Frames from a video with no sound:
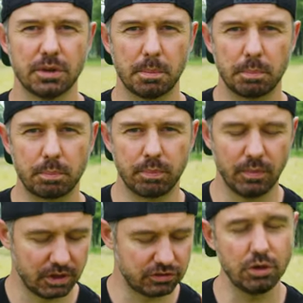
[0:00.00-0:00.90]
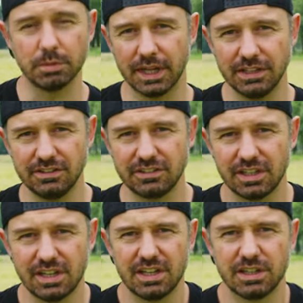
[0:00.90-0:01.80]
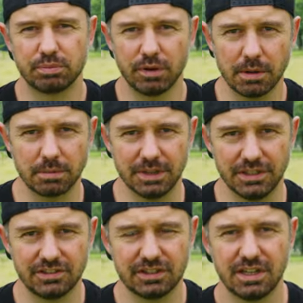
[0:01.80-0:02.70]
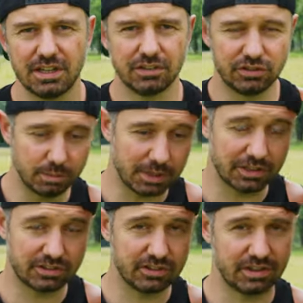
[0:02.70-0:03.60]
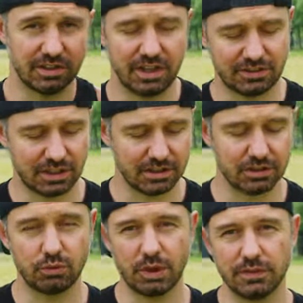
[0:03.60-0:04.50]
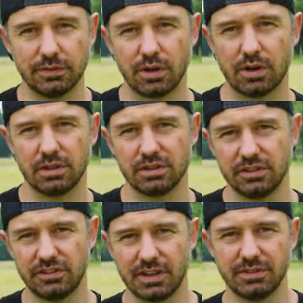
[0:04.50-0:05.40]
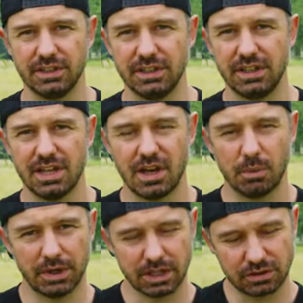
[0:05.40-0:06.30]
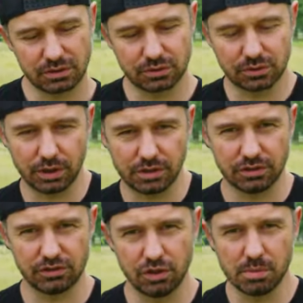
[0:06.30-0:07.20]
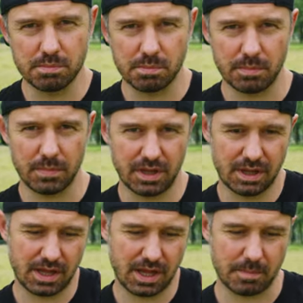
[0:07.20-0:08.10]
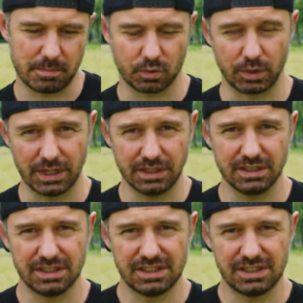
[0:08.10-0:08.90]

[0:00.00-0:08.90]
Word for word: a, a zoom lens, the problem is, the zoom lens, let's say the twenty-four to seventy, when I turn the zoom um, ring,